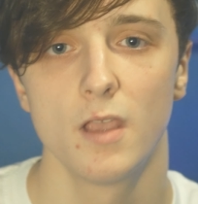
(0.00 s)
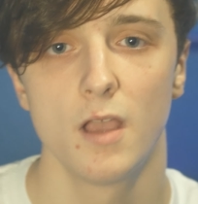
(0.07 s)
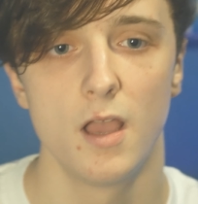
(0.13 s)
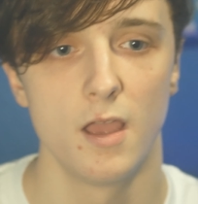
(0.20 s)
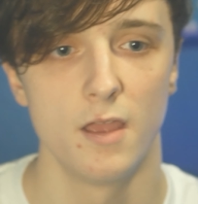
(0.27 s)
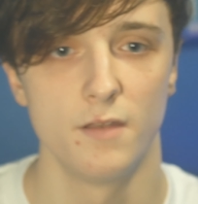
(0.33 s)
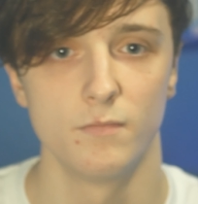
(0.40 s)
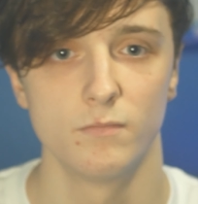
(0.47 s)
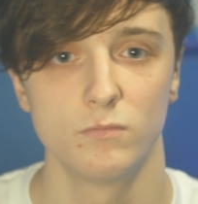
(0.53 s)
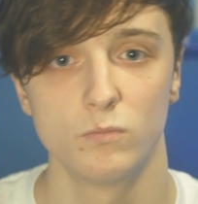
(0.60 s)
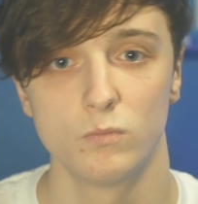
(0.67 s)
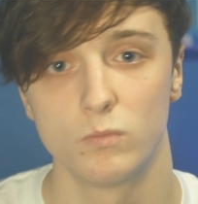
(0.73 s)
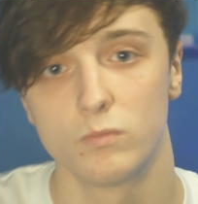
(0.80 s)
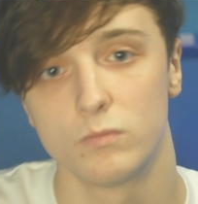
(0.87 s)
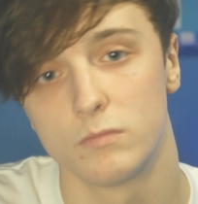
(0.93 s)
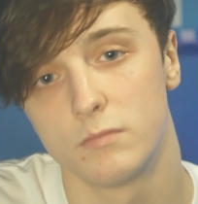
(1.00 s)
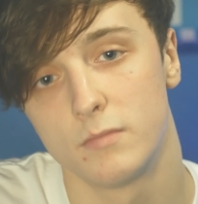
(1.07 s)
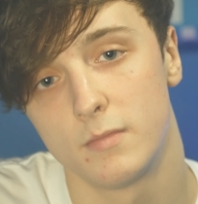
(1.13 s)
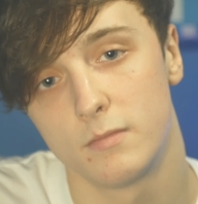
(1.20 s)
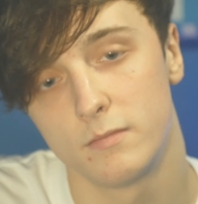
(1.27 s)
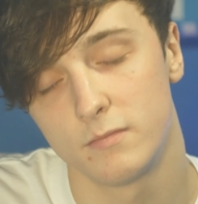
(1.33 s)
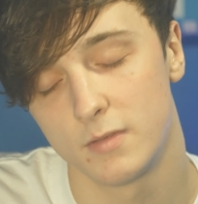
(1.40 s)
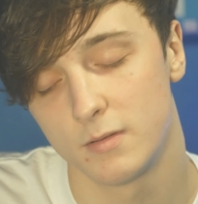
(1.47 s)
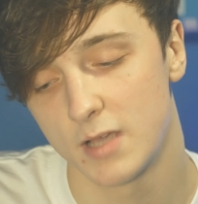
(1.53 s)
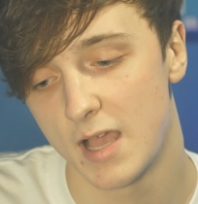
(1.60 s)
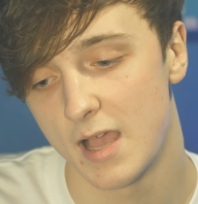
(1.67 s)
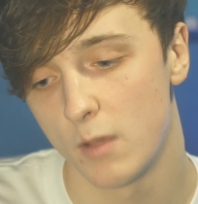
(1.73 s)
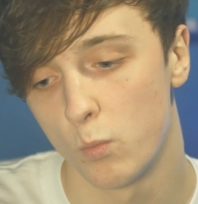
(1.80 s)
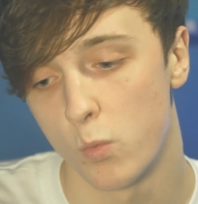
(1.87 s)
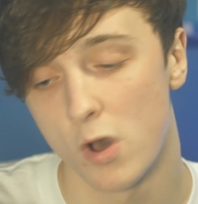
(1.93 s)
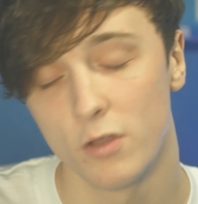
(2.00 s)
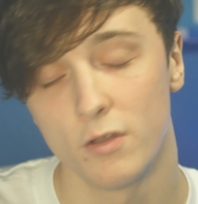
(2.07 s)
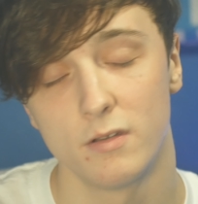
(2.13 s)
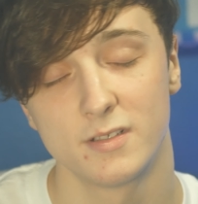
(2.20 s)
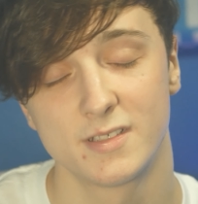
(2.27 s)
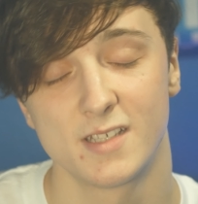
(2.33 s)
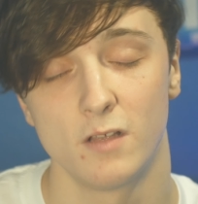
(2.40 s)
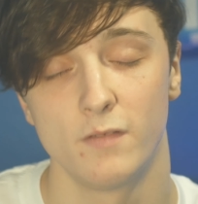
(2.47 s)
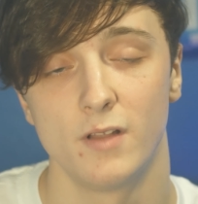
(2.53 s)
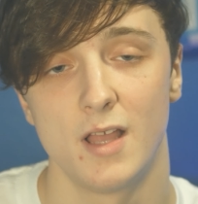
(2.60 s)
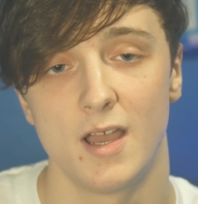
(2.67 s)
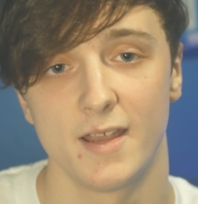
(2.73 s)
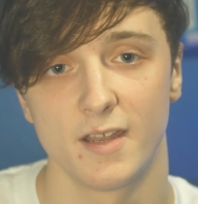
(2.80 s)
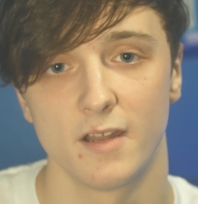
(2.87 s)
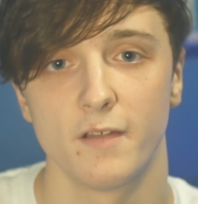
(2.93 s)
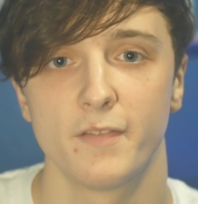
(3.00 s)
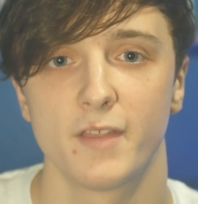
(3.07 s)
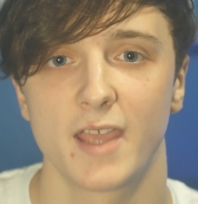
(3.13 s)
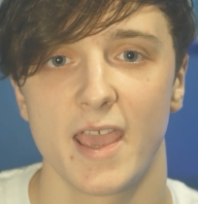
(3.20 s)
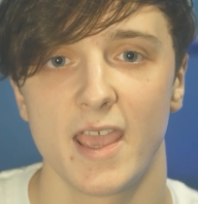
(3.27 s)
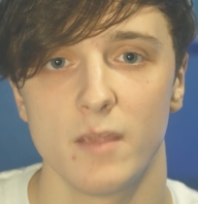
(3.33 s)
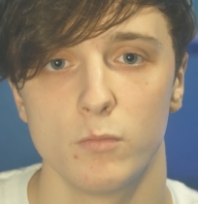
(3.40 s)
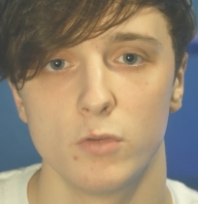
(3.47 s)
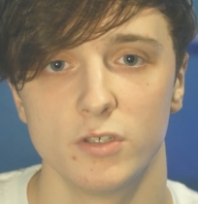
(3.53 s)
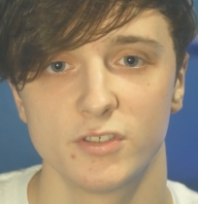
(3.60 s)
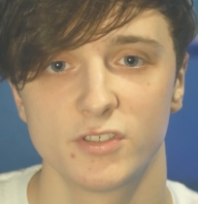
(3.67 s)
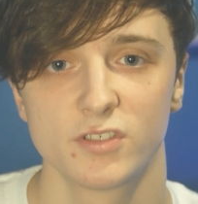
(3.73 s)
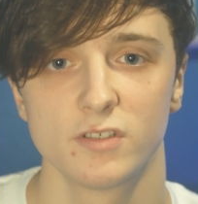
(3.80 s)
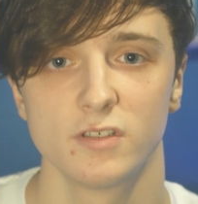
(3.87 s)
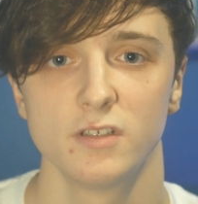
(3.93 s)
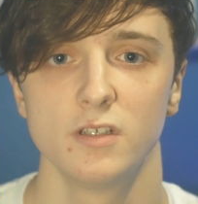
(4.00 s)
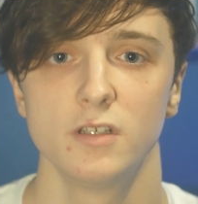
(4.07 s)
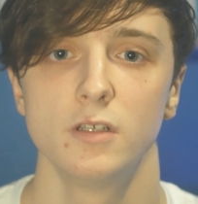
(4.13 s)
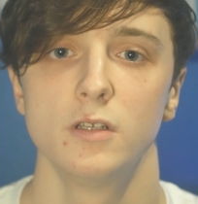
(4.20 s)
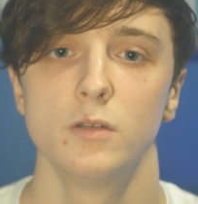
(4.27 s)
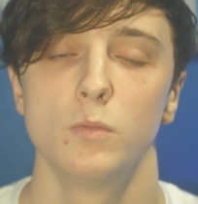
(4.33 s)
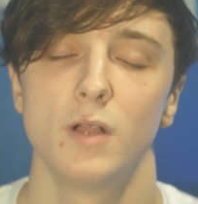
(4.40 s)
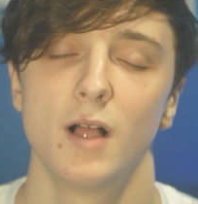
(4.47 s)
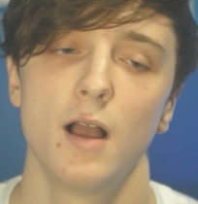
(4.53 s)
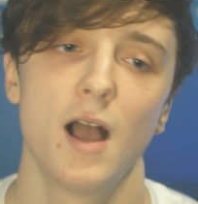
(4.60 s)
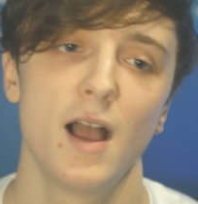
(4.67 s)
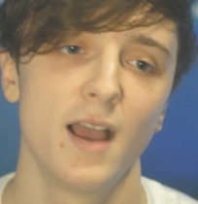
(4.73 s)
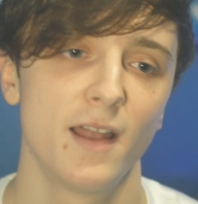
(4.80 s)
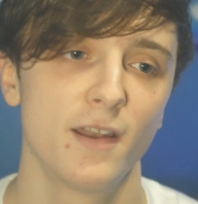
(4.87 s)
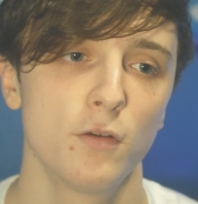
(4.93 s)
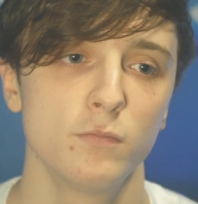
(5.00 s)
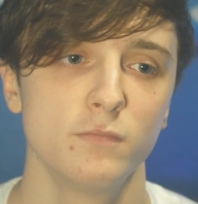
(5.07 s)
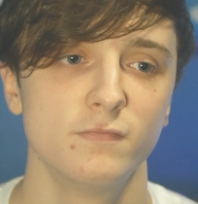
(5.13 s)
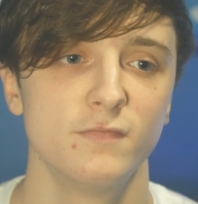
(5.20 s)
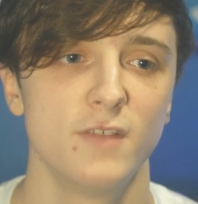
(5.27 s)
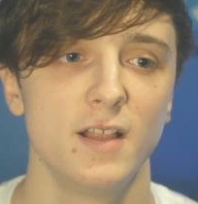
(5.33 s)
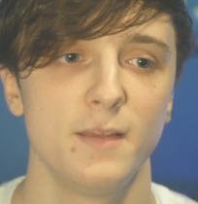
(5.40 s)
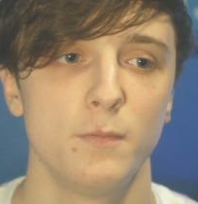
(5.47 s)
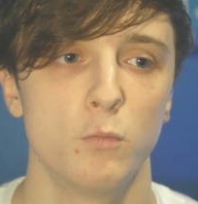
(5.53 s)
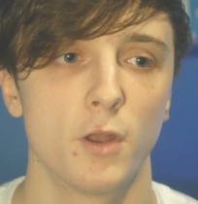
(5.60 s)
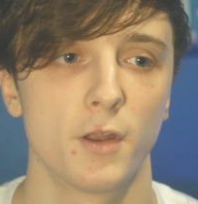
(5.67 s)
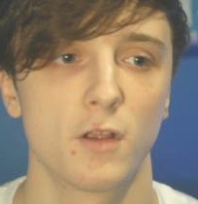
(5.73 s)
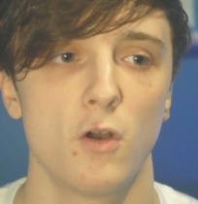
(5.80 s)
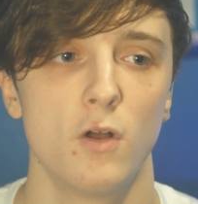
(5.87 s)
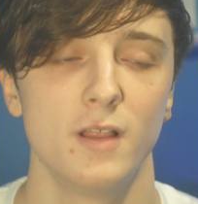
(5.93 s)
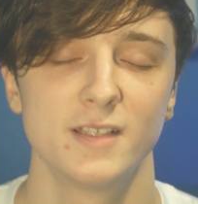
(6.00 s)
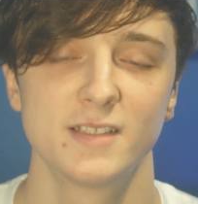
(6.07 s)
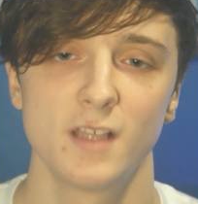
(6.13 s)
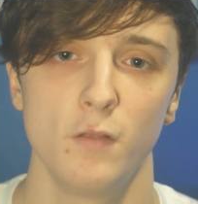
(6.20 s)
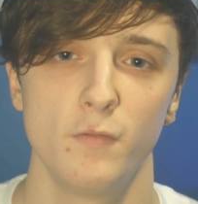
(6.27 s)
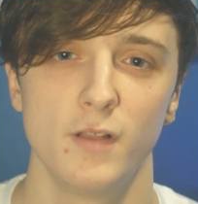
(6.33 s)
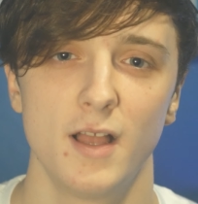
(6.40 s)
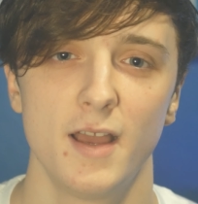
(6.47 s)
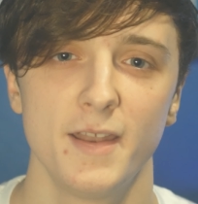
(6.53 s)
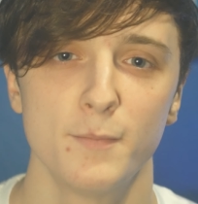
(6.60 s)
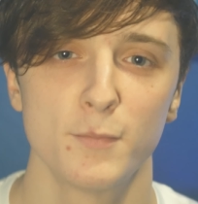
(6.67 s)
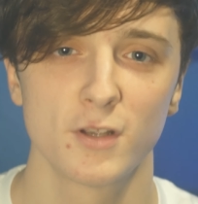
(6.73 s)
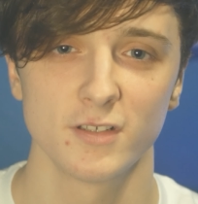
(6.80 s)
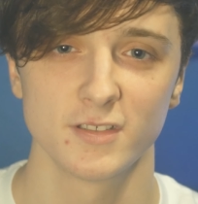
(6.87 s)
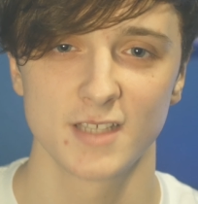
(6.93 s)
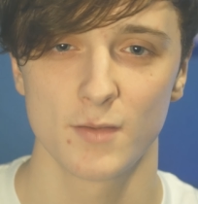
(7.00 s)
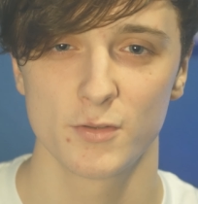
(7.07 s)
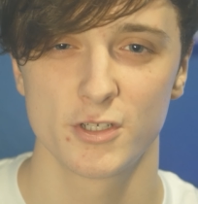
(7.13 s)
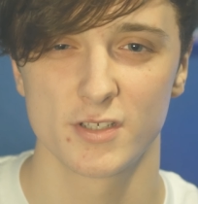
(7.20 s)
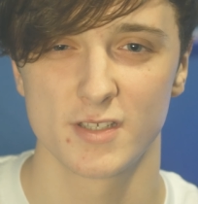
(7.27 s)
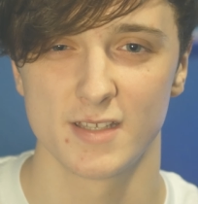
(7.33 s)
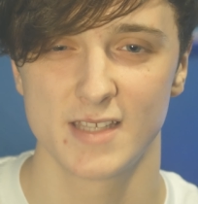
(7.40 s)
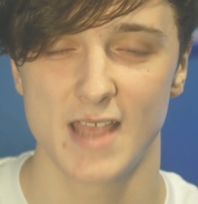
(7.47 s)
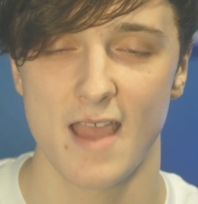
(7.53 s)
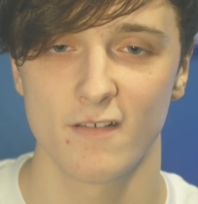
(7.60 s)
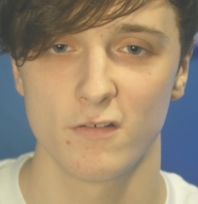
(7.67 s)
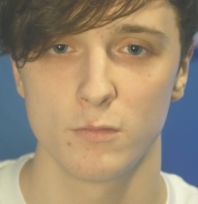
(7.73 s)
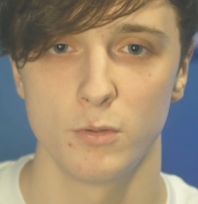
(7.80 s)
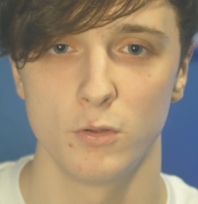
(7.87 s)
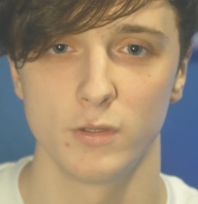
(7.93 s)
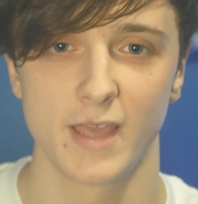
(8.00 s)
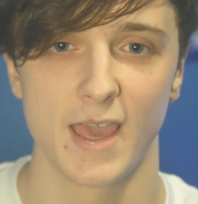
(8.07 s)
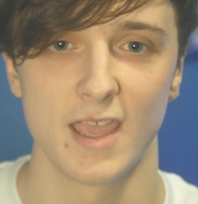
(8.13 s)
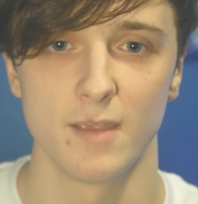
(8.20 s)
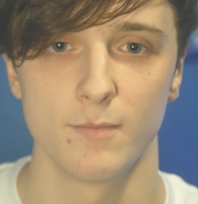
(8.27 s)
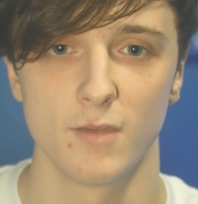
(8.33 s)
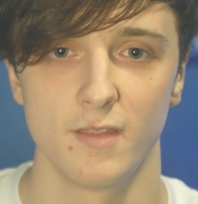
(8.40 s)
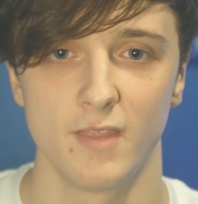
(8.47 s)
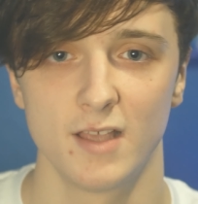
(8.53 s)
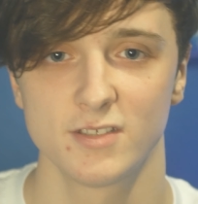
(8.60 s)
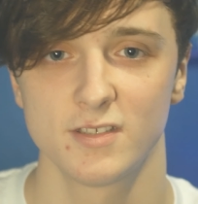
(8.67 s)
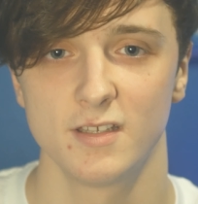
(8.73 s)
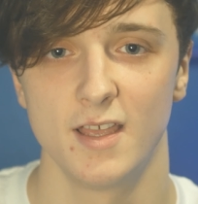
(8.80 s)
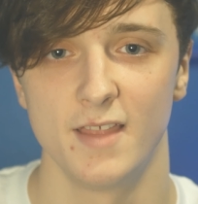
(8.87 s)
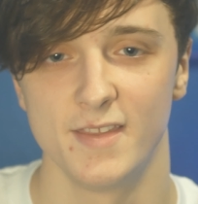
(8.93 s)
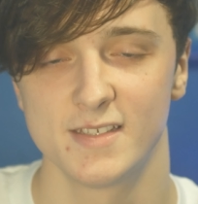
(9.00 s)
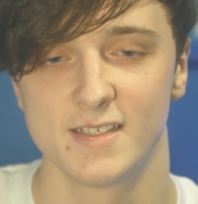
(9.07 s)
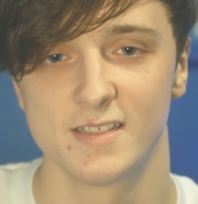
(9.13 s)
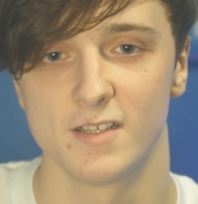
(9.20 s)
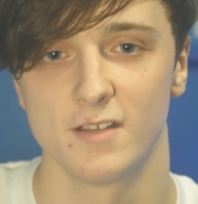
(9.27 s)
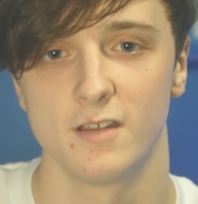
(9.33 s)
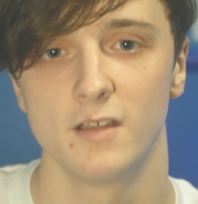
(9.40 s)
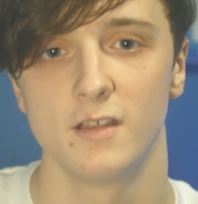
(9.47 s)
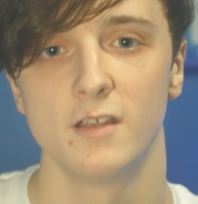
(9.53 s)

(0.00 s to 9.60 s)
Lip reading: And one silver lining of the game was, well, I don't really want to call it a silver lining because that was just a terrible game, and this isn't